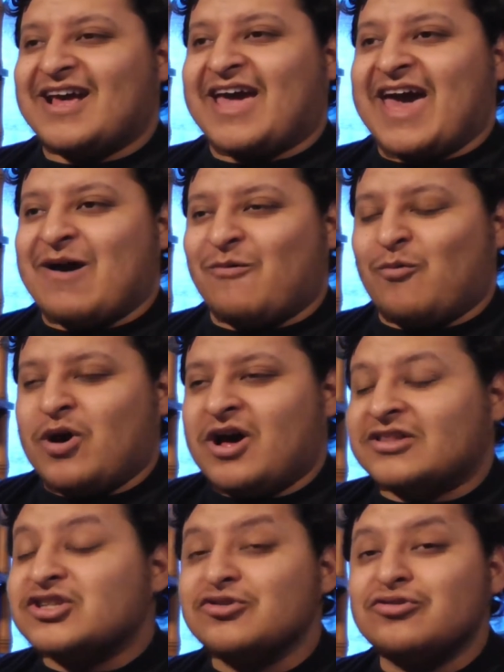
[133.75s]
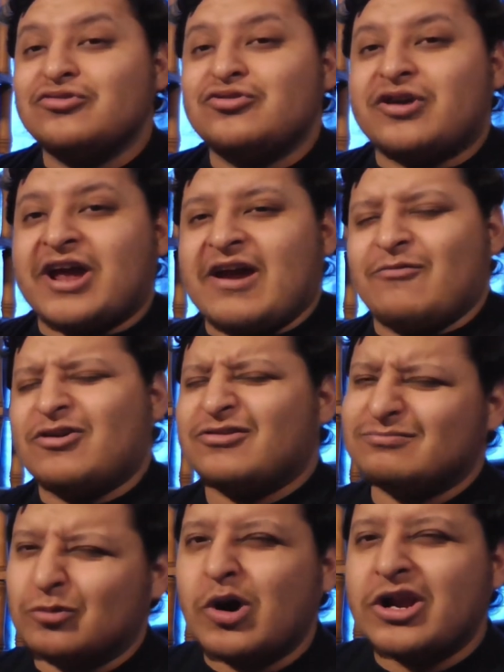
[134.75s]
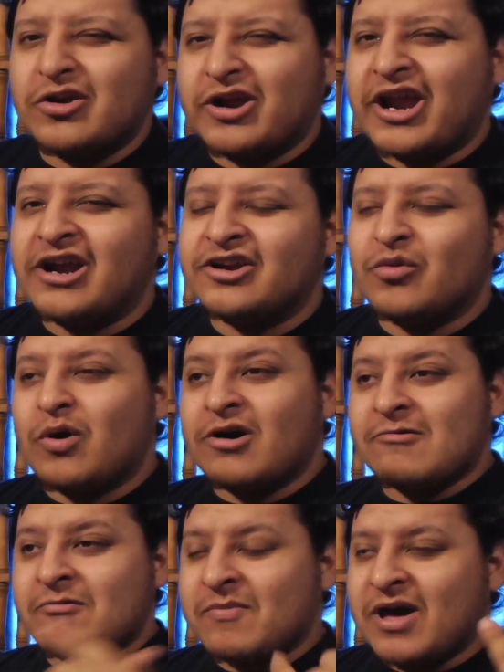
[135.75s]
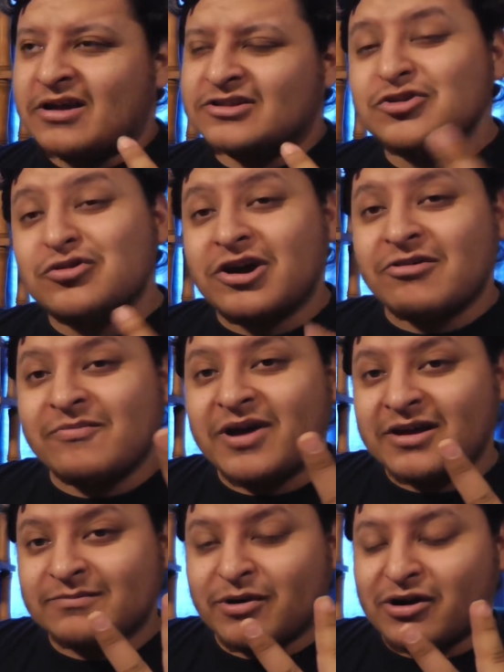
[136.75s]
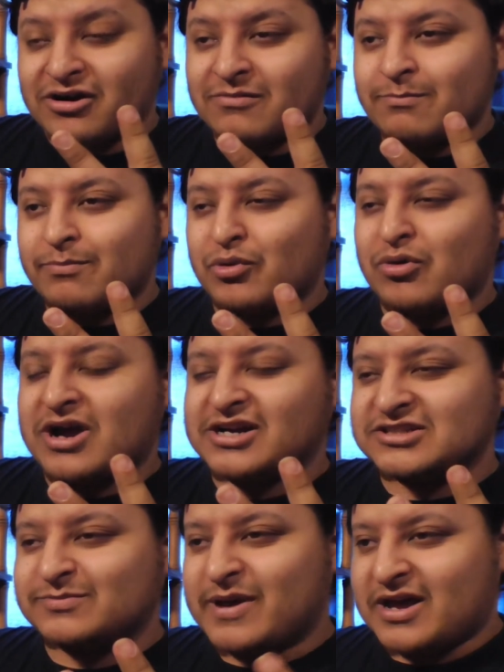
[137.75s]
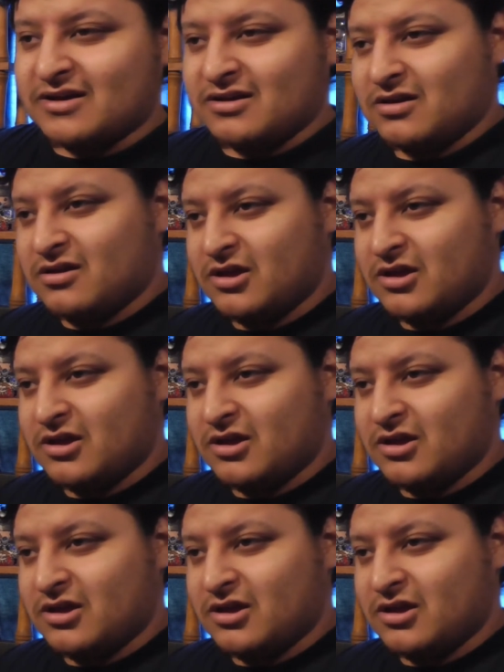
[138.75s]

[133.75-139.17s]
Got one, two new, ca- well, one new character, one comeback, two comeback. Bar Baraka's back.